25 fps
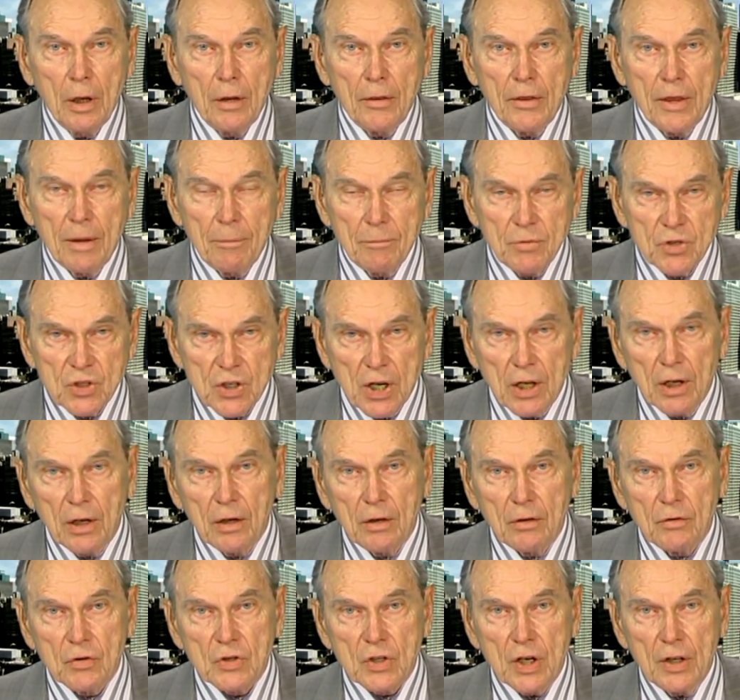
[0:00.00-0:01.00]

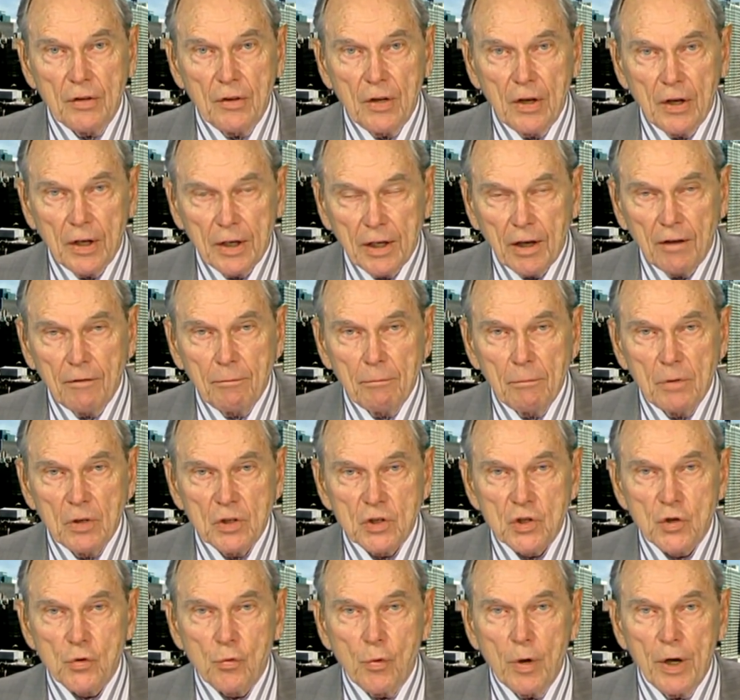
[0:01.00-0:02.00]
themselves and their
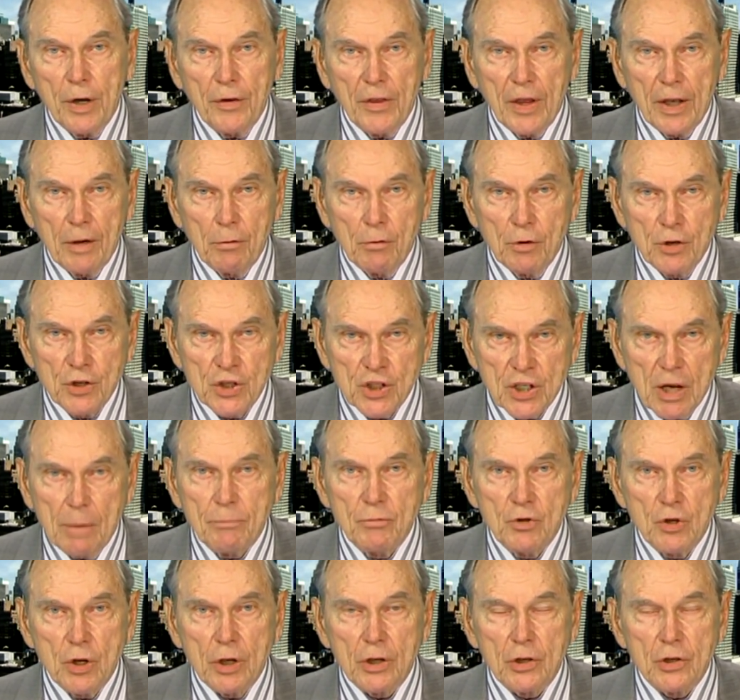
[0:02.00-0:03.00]
governments where they were
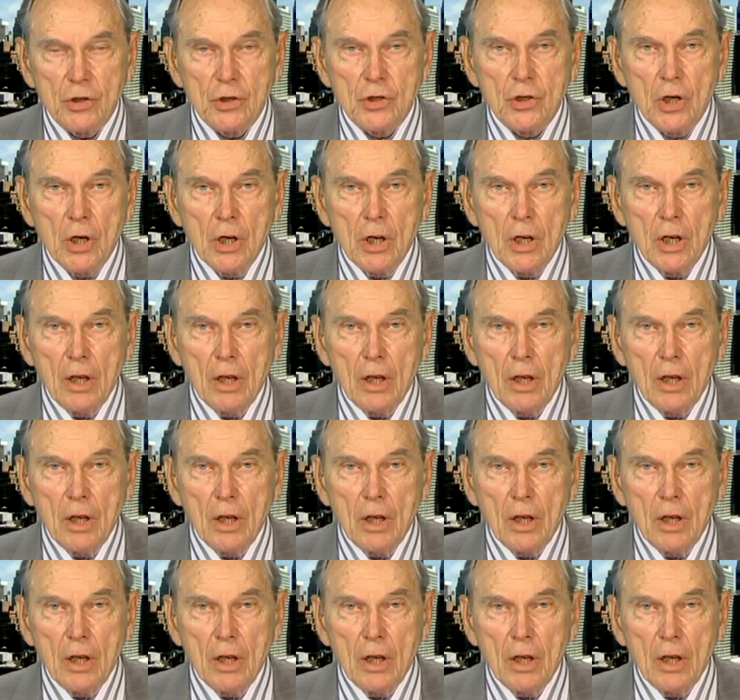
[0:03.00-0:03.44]
subjects.